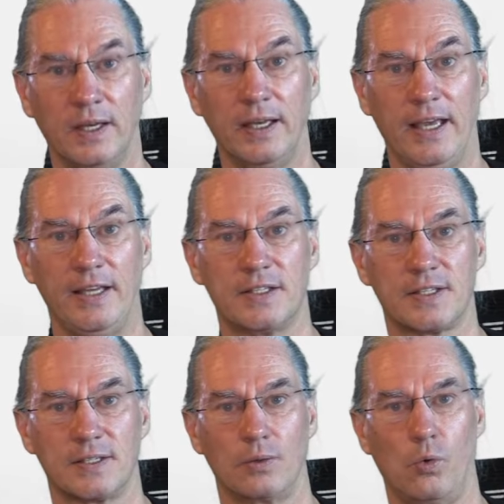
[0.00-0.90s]

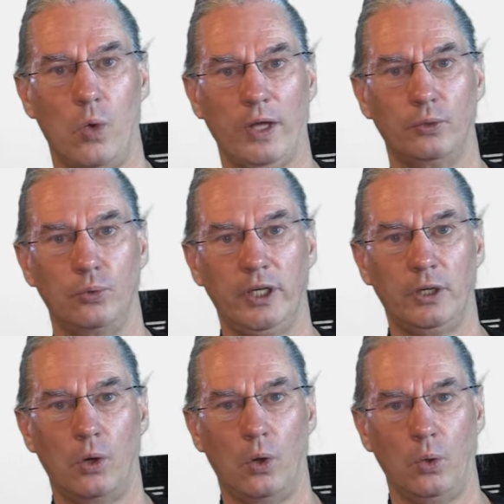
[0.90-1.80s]
It's what we
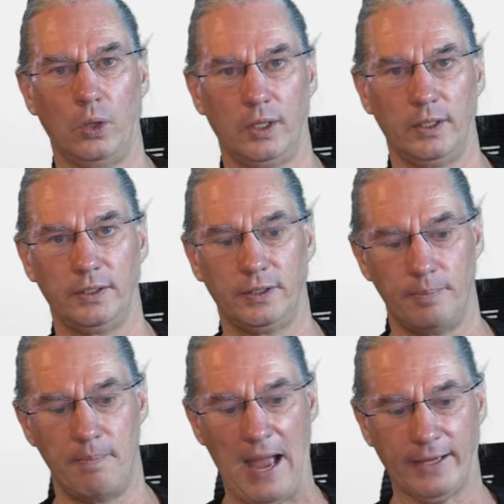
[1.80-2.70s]
call the
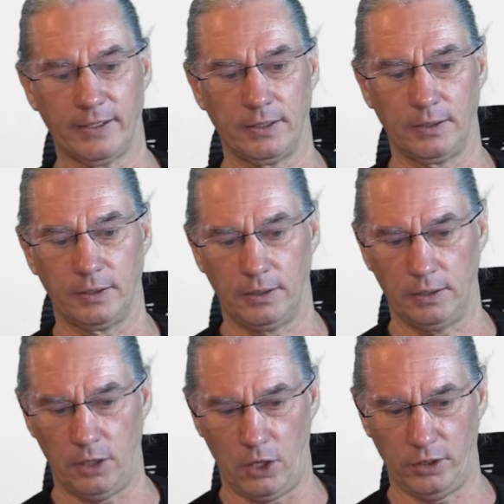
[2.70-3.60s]

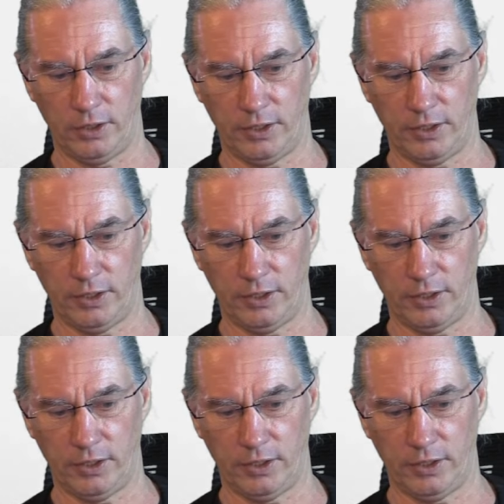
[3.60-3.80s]
backlog.